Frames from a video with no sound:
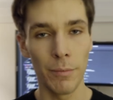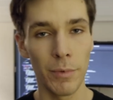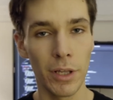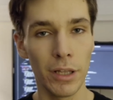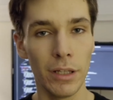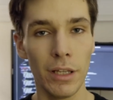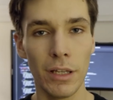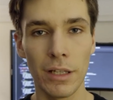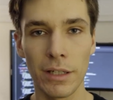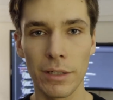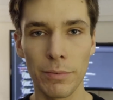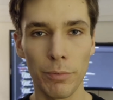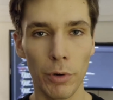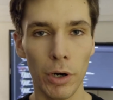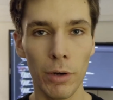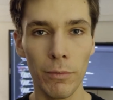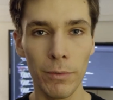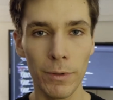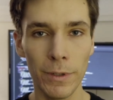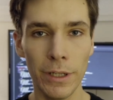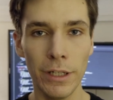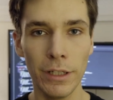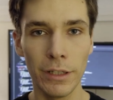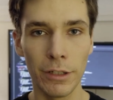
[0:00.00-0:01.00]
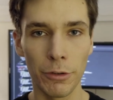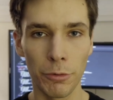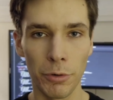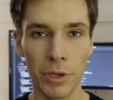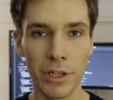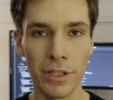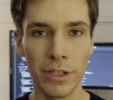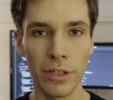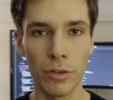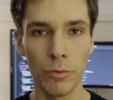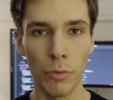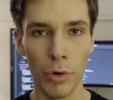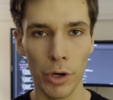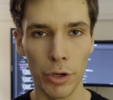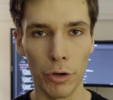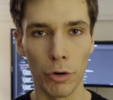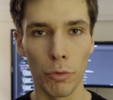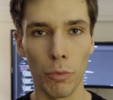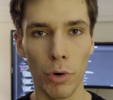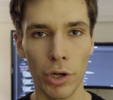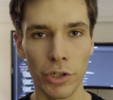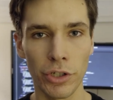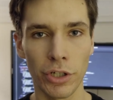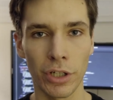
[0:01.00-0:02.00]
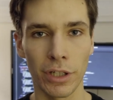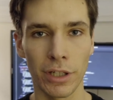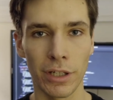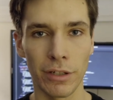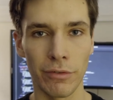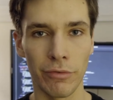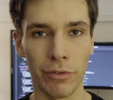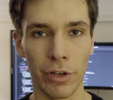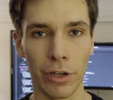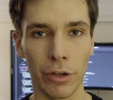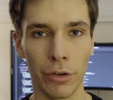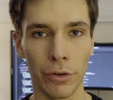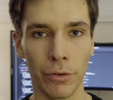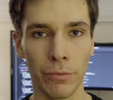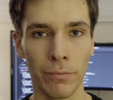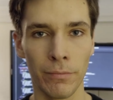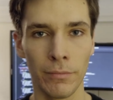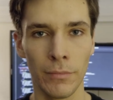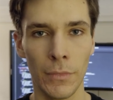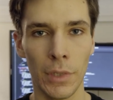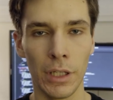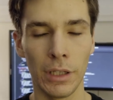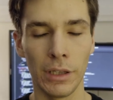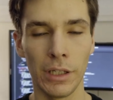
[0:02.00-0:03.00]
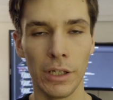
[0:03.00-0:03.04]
mean, it's probably the reason why you're watching this video. In